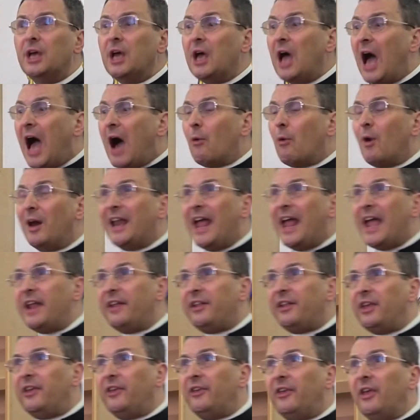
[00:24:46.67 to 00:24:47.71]
Our
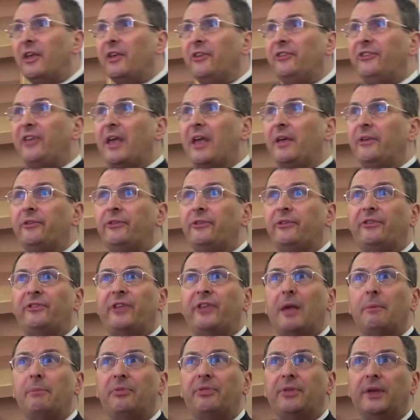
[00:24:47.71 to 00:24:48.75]
Lady says the
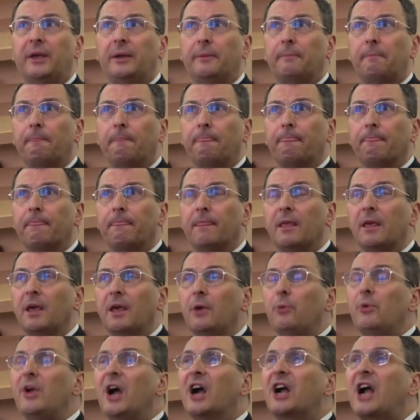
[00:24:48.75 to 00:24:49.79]
same thing.
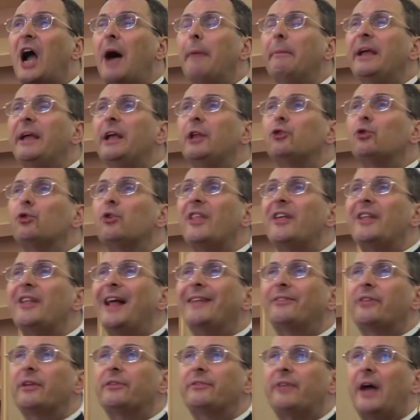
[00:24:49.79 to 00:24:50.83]
We are coming into the
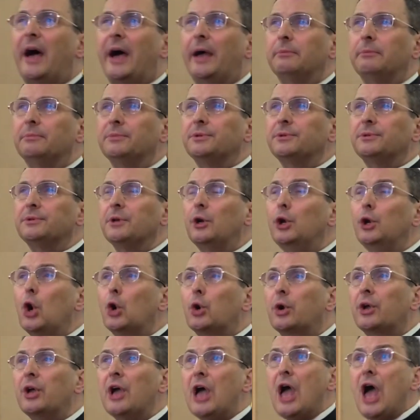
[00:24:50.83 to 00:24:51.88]
latter times.
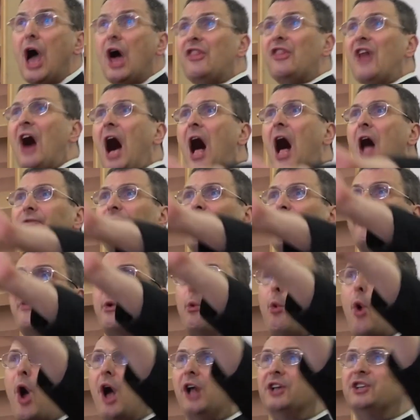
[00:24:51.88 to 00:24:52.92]
Look, the half of the
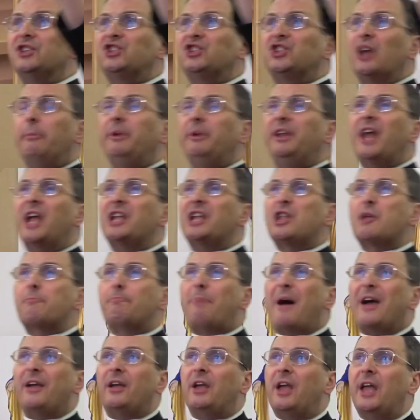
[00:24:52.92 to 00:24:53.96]
world is dominated
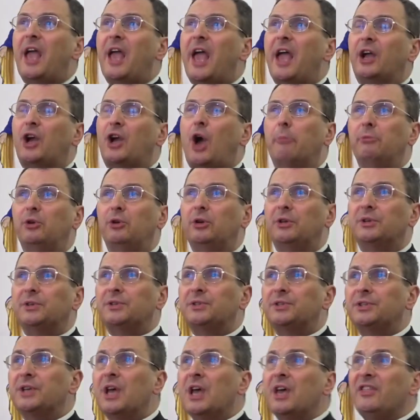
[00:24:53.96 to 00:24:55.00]
by
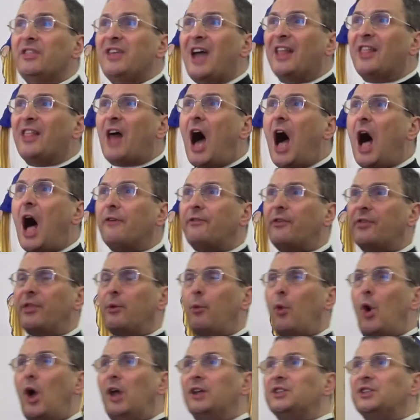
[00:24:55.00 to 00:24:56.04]
communists. The other half of the
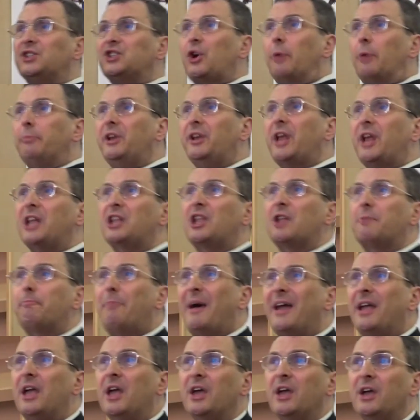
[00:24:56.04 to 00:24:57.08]
world is dominated
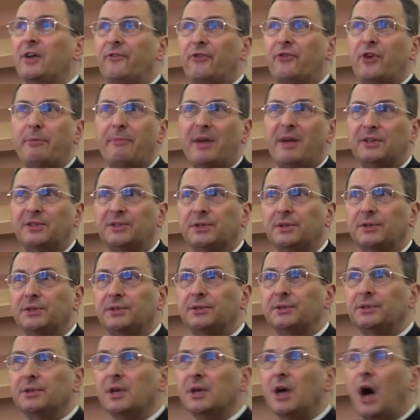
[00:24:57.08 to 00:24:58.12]
by
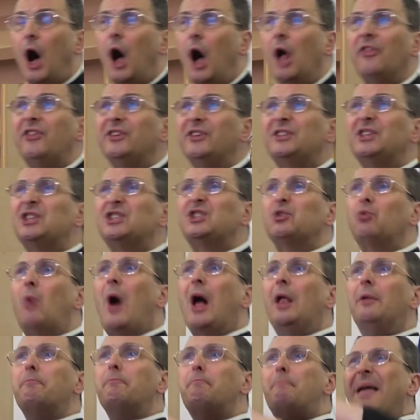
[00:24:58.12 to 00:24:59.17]
Freemasons. All this is
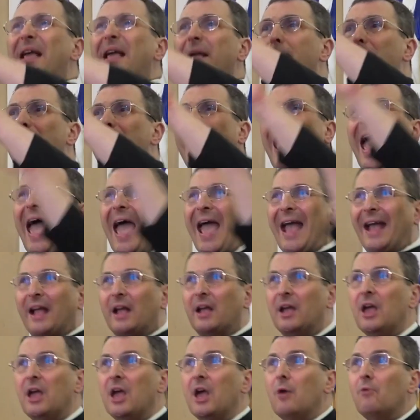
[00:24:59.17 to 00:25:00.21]
one big gang,
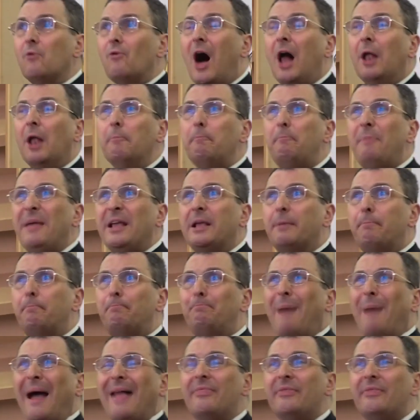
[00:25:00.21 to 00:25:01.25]
one big
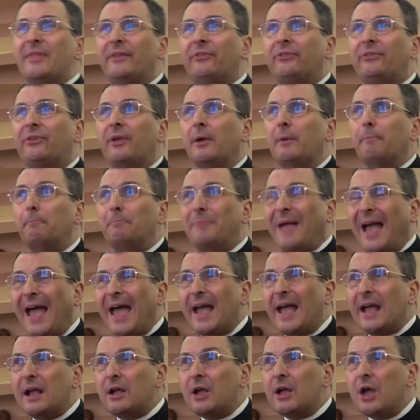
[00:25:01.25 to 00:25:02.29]
bandit
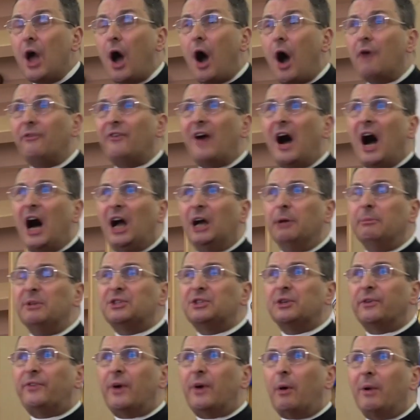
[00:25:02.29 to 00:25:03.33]
gang of armies
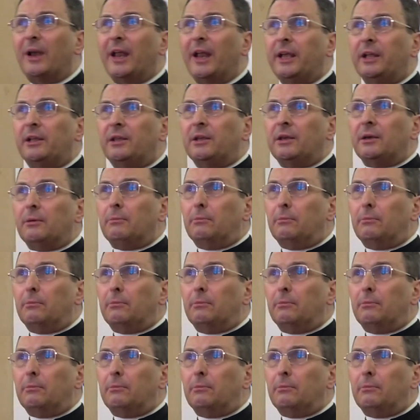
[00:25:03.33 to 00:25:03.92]
of Our Lady,